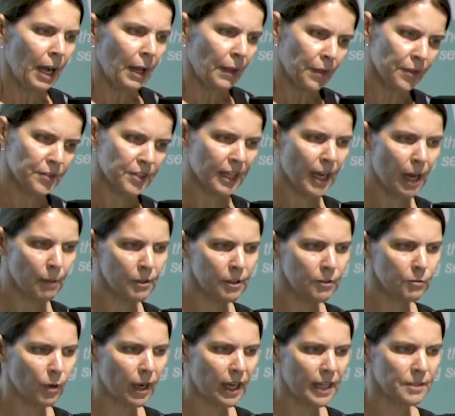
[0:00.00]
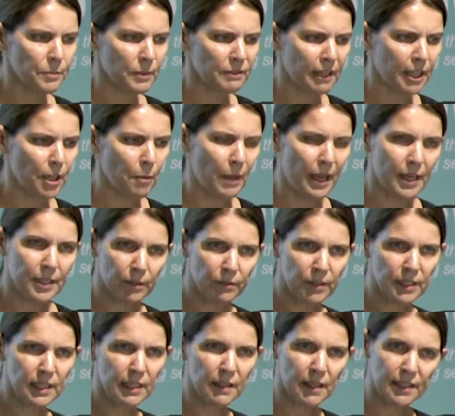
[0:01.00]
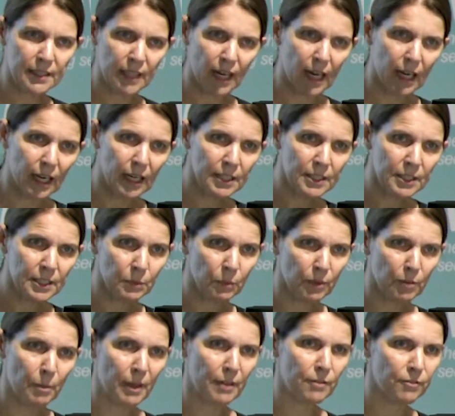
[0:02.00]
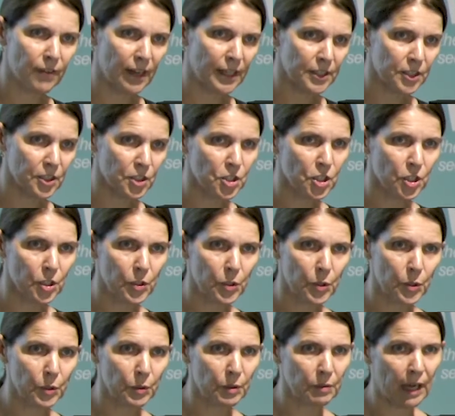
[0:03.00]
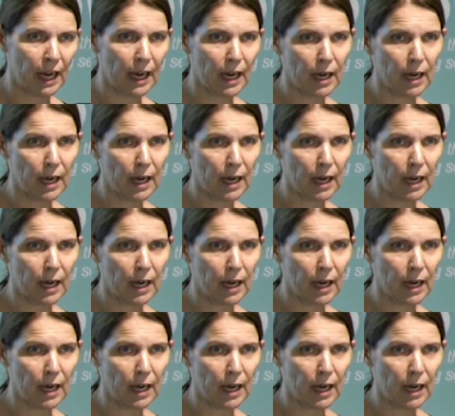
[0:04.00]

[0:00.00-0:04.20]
There's a couple of ways we recommend. Obviously, there's us. We've been funded to